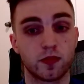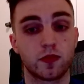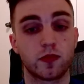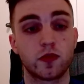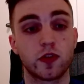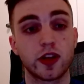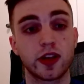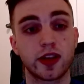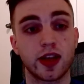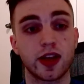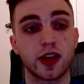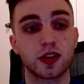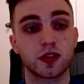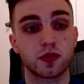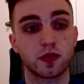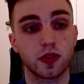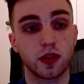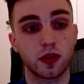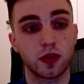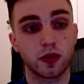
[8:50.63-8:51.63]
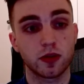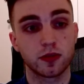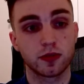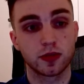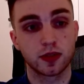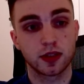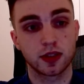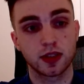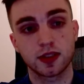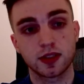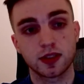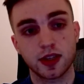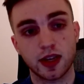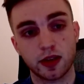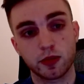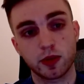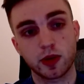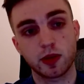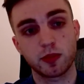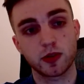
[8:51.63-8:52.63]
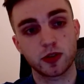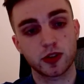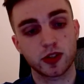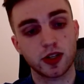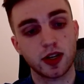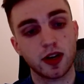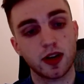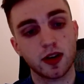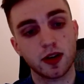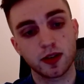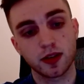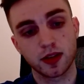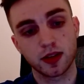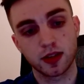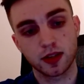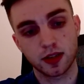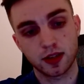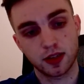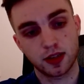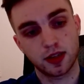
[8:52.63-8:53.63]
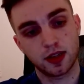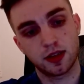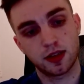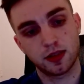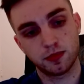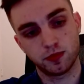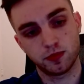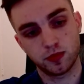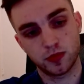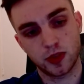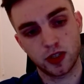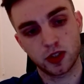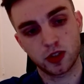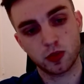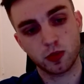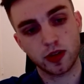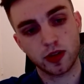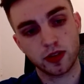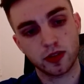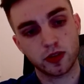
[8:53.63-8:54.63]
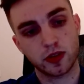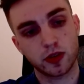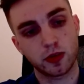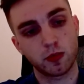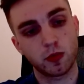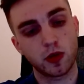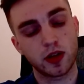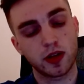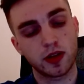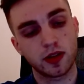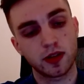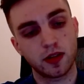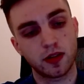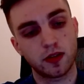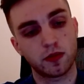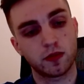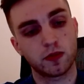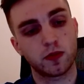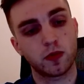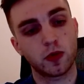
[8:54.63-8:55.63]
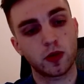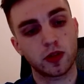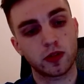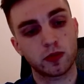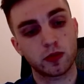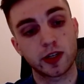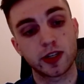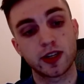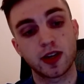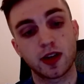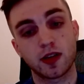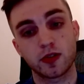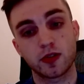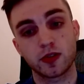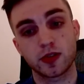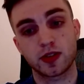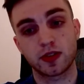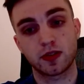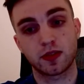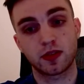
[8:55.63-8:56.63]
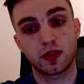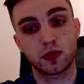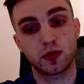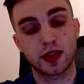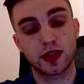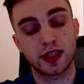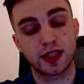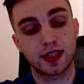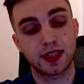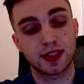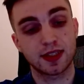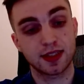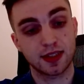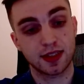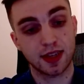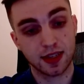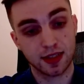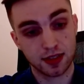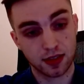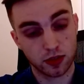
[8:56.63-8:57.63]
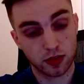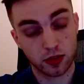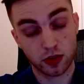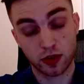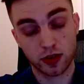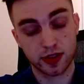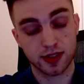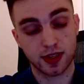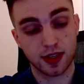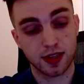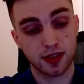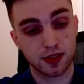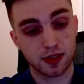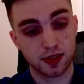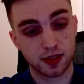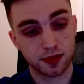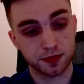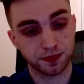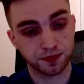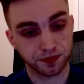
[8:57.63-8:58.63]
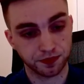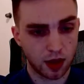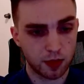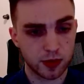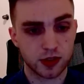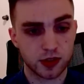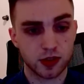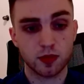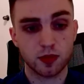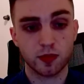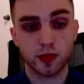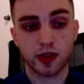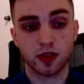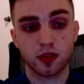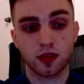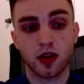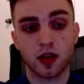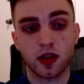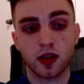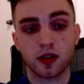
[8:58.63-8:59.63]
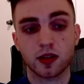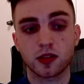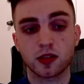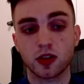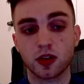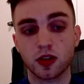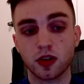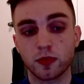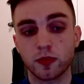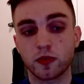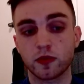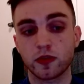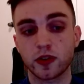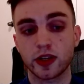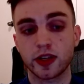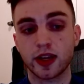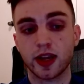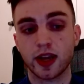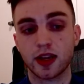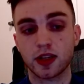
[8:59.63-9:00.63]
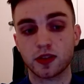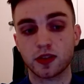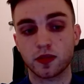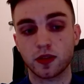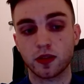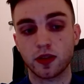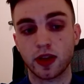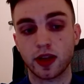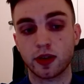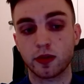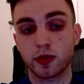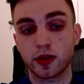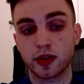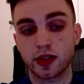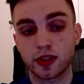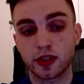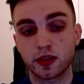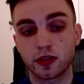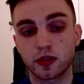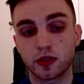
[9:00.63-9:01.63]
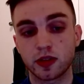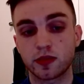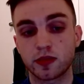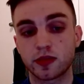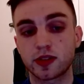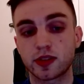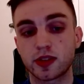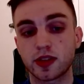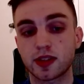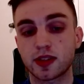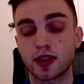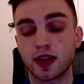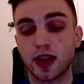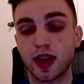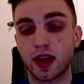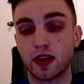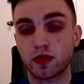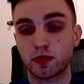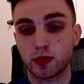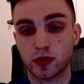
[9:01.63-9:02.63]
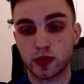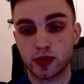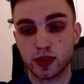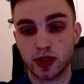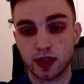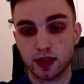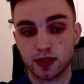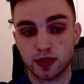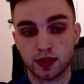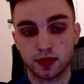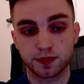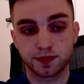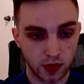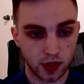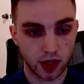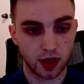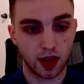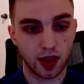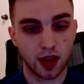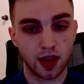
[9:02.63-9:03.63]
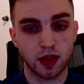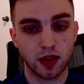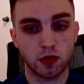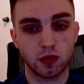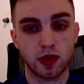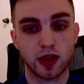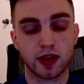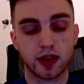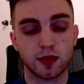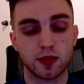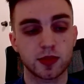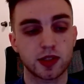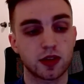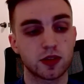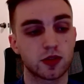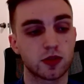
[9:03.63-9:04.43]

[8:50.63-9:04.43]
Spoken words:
free cash flow to equity per share in 2031 of $43.30. I'm assuming a long-term free cash flow to equity yield of 6.5%, and that comes out